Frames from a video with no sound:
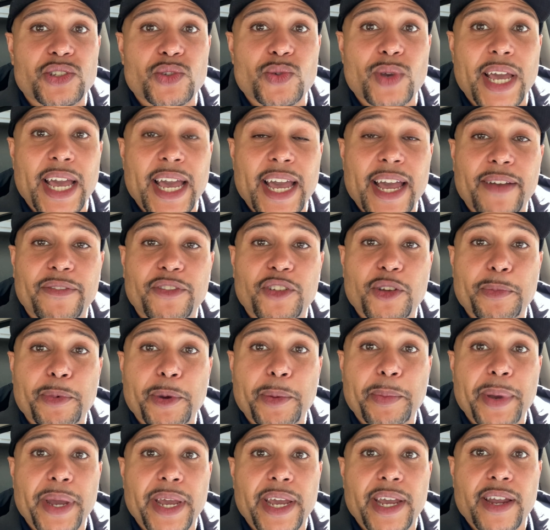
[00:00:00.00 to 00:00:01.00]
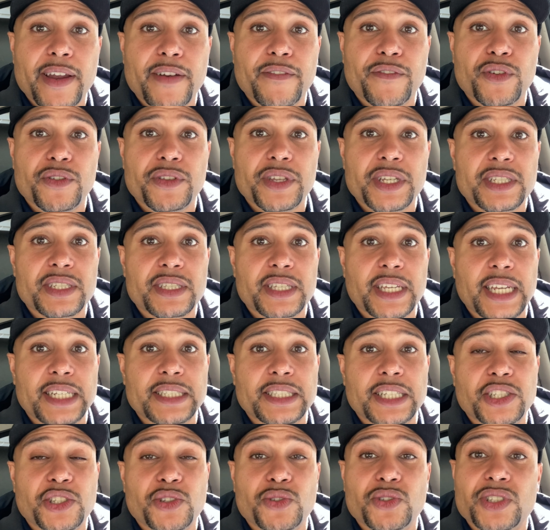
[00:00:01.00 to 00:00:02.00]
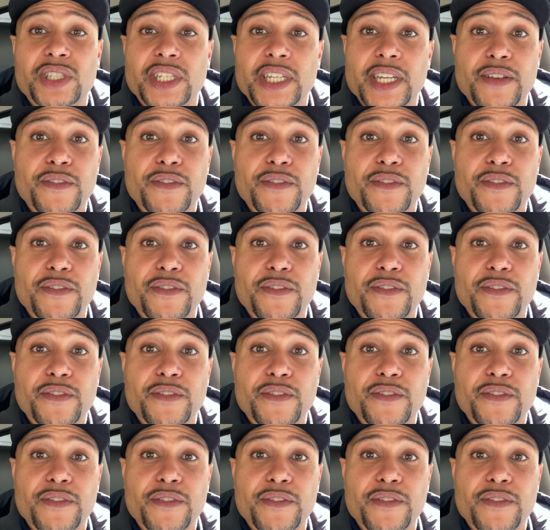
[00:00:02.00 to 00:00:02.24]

You have to prepare for these things that you see